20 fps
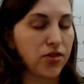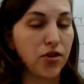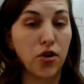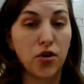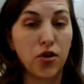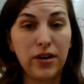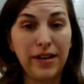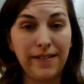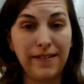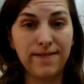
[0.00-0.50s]

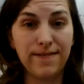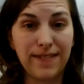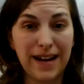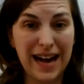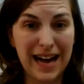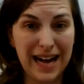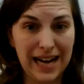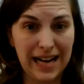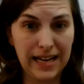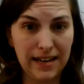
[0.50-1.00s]

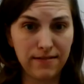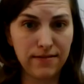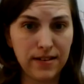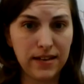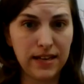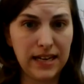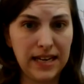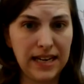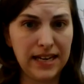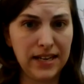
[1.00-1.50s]
35
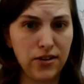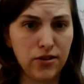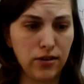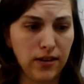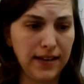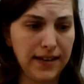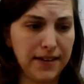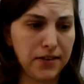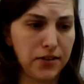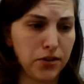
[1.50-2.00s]
in your
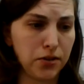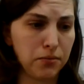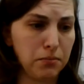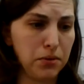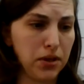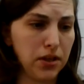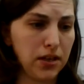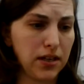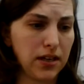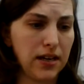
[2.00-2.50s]
literature
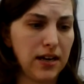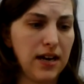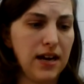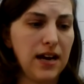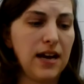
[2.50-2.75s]
book.